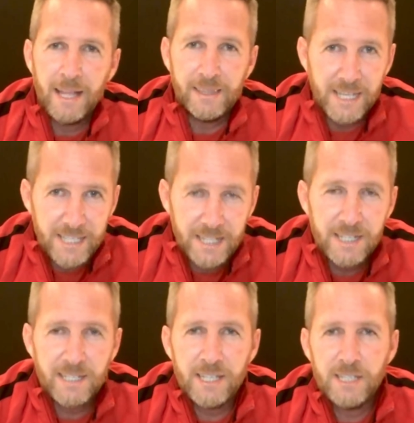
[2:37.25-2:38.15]

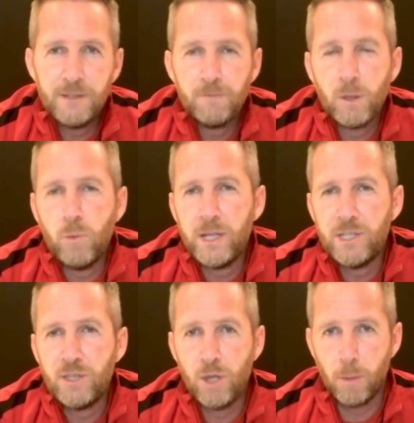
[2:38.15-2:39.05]
distances
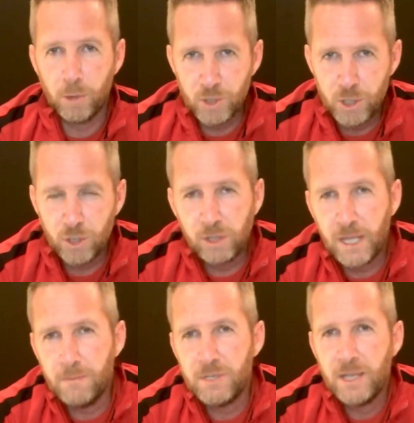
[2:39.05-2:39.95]
which the opposition
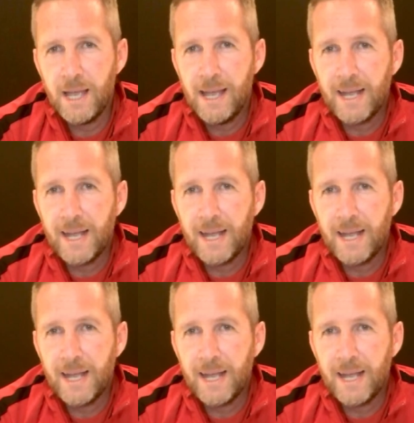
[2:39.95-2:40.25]
teams